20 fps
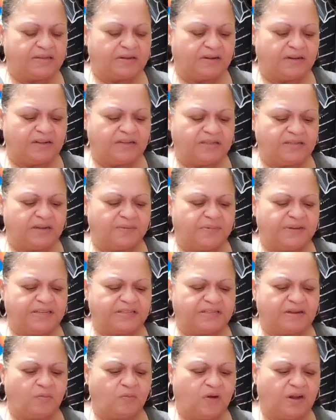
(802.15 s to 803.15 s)
so this could be
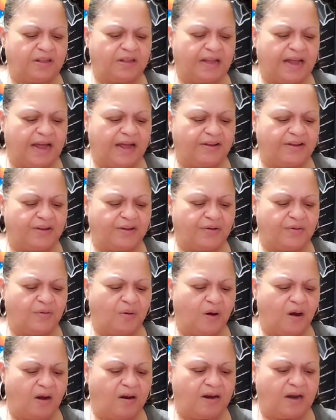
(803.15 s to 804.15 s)
someone that you
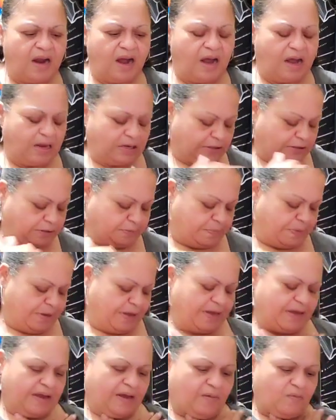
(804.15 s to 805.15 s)
are not
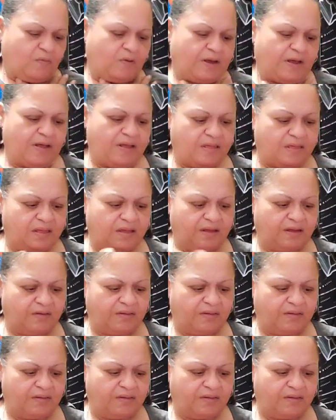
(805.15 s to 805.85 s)
speaking with,